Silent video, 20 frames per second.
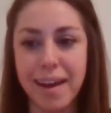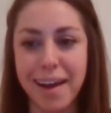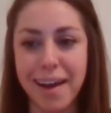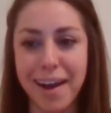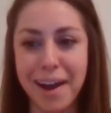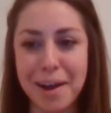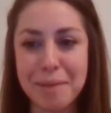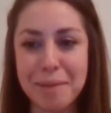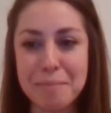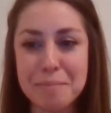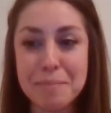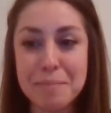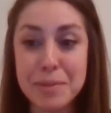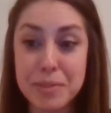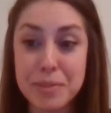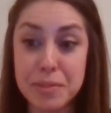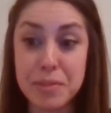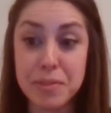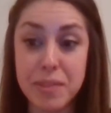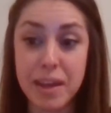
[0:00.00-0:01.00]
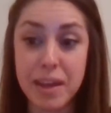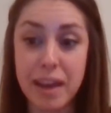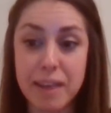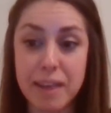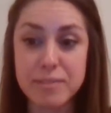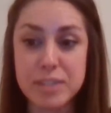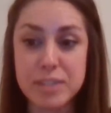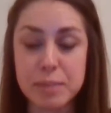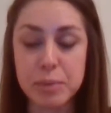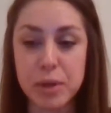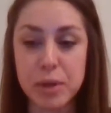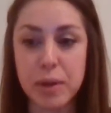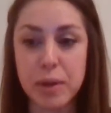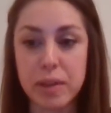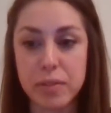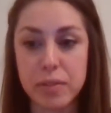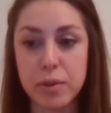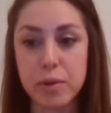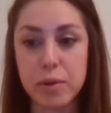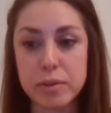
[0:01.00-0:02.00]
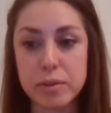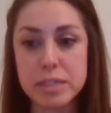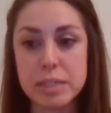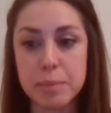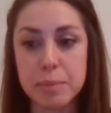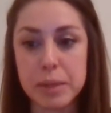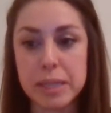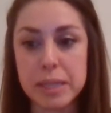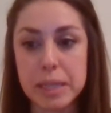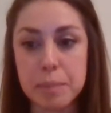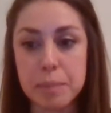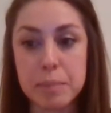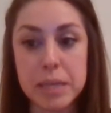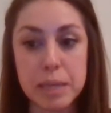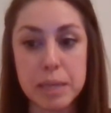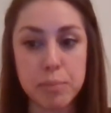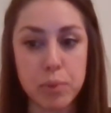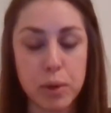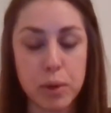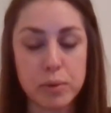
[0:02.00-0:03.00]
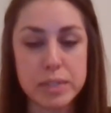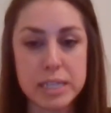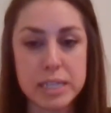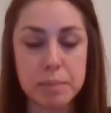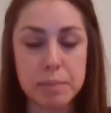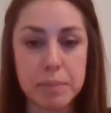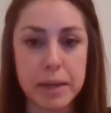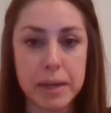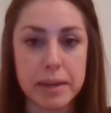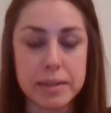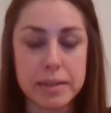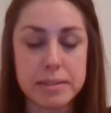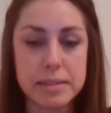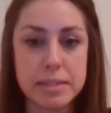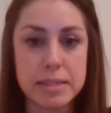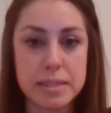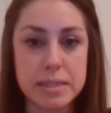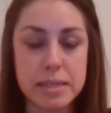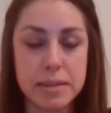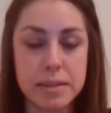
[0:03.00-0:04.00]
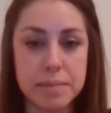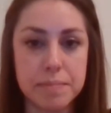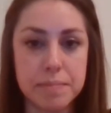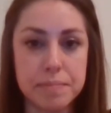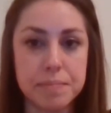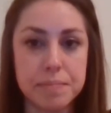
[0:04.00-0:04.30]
Um, but they have some good, and they're typically pea protein based.